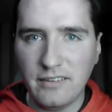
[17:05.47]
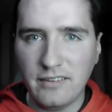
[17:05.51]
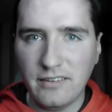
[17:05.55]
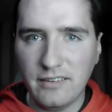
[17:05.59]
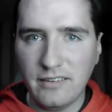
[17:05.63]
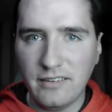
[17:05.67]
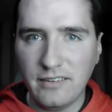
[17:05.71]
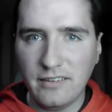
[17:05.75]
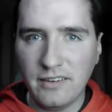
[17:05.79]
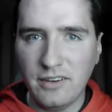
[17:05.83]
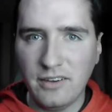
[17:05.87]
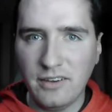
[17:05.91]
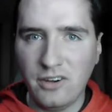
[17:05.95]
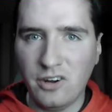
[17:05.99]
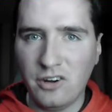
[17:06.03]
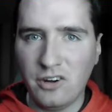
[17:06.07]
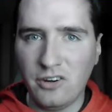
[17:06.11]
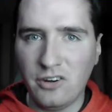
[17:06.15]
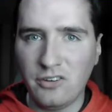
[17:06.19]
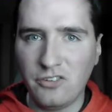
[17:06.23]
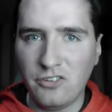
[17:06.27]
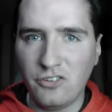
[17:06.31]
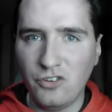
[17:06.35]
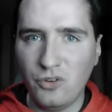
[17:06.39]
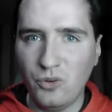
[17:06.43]
here
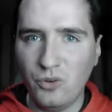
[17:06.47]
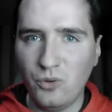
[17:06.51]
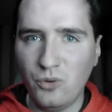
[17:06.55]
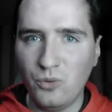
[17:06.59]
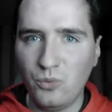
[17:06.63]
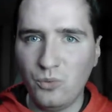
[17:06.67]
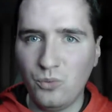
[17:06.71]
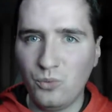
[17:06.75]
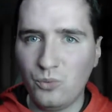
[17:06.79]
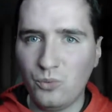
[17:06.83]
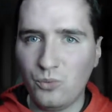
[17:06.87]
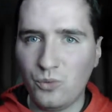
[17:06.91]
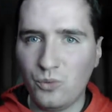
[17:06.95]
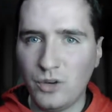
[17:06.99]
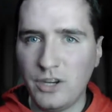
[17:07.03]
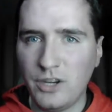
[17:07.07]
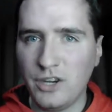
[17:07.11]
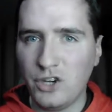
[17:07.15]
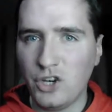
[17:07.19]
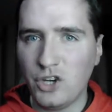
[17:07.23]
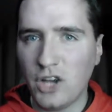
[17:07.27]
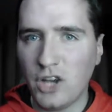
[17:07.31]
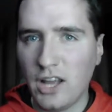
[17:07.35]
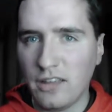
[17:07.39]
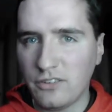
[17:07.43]
to
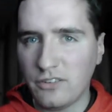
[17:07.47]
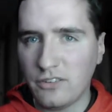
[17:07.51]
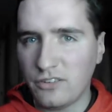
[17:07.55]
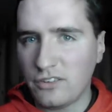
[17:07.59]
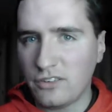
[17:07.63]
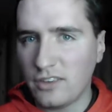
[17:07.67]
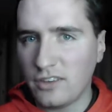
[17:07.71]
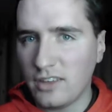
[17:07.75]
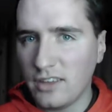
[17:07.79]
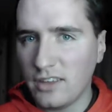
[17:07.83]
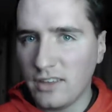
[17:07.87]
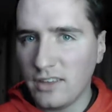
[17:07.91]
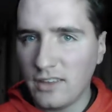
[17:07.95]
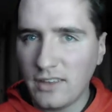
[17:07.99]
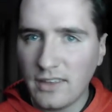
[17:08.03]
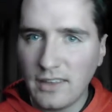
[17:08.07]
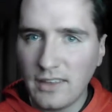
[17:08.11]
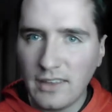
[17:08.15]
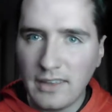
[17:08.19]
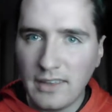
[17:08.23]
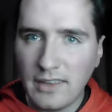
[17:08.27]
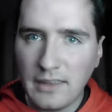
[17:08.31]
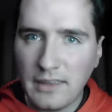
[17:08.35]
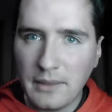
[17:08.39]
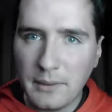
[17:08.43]
readjust.
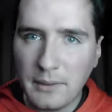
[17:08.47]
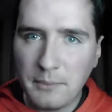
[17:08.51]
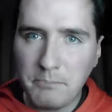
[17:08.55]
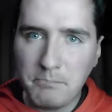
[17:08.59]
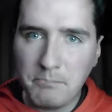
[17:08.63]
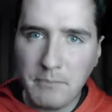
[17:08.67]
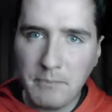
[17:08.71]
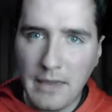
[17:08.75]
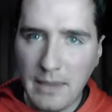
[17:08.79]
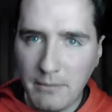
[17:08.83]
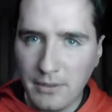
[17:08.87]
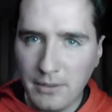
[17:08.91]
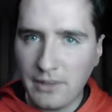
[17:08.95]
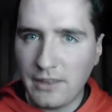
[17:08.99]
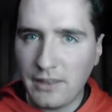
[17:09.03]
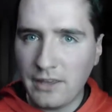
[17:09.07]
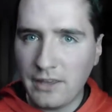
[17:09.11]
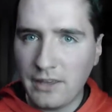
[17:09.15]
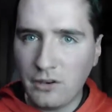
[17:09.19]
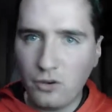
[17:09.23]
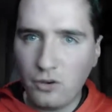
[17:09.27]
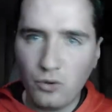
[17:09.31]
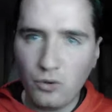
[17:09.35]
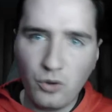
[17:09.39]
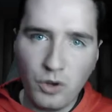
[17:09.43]
Maybe they
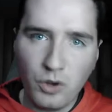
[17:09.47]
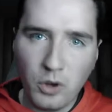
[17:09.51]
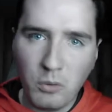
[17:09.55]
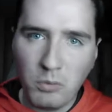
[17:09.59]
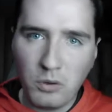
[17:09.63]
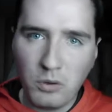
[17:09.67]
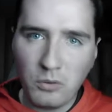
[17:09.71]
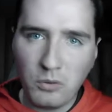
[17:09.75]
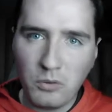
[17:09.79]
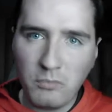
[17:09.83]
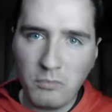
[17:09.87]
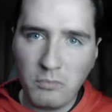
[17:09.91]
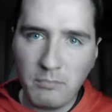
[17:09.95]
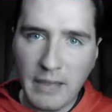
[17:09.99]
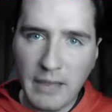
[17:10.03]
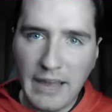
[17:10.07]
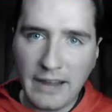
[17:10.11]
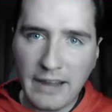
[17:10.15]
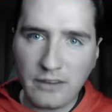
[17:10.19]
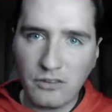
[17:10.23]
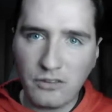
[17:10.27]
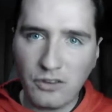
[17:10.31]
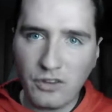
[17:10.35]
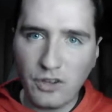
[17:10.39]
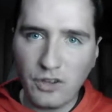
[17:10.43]
do go
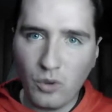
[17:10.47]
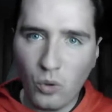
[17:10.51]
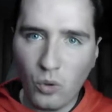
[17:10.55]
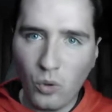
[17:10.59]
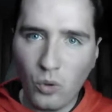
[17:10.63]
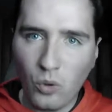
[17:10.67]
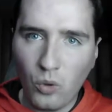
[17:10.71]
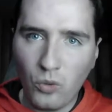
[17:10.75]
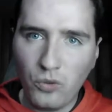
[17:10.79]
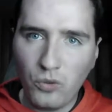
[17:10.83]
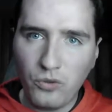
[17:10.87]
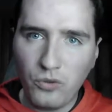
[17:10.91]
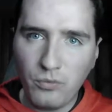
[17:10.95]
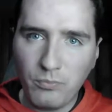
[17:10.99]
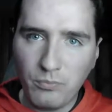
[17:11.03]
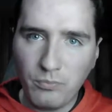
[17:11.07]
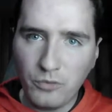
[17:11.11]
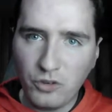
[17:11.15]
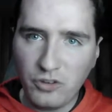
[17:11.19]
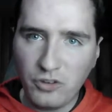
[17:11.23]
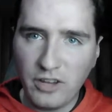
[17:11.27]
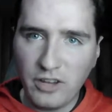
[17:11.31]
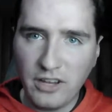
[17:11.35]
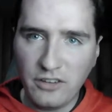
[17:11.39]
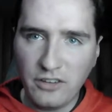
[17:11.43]
back to the old
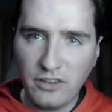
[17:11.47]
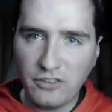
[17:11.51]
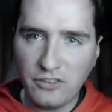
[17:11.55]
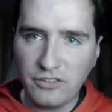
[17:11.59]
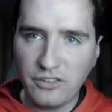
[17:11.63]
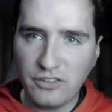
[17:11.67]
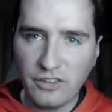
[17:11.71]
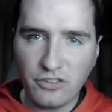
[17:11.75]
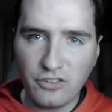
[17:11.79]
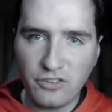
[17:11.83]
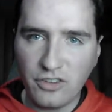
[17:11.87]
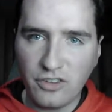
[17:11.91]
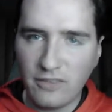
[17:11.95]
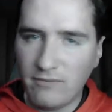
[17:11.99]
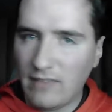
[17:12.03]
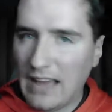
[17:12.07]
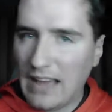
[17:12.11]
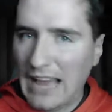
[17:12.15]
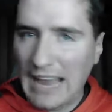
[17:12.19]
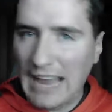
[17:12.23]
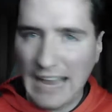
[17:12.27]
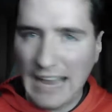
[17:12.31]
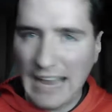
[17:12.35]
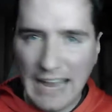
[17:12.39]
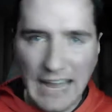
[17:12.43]
chase system.
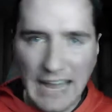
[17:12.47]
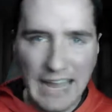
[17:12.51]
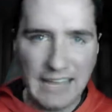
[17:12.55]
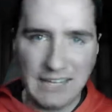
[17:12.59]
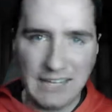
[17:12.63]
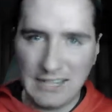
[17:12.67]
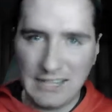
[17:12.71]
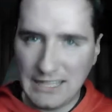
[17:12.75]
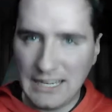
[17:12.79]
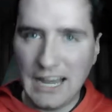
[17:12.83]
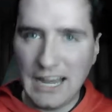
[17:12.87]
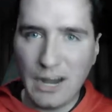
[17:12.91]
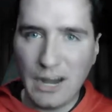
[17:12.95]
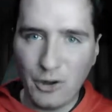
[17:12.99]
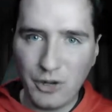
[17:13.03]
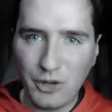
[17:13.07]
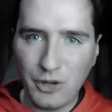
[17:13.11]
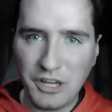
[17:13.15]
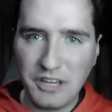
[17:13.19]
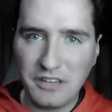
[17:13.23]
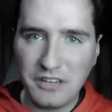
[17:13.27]
I highly doubt it.